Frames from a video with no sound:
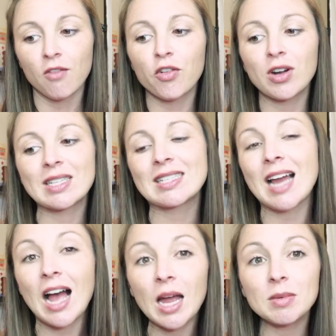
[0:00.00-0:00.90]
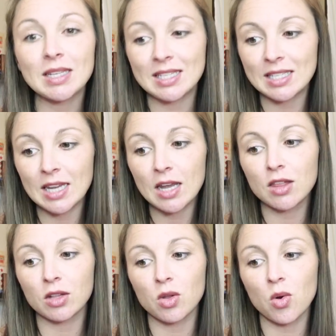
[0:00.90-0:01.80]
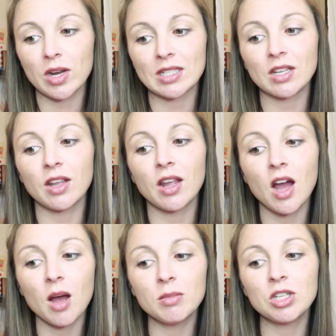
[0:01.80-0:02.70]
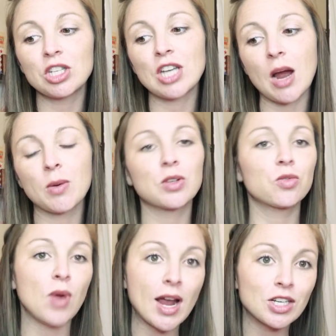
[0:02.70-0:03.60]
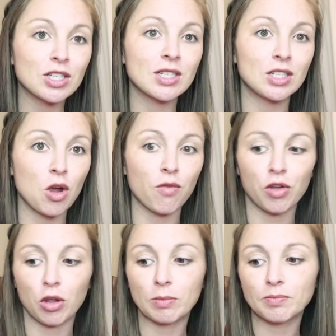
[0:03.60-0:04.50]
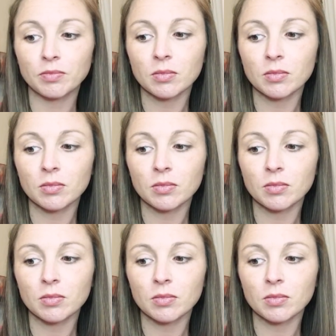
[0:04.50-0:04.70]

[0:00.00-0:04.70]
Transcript: For it is time to seek the Lord until He comes and showers righteousness over you."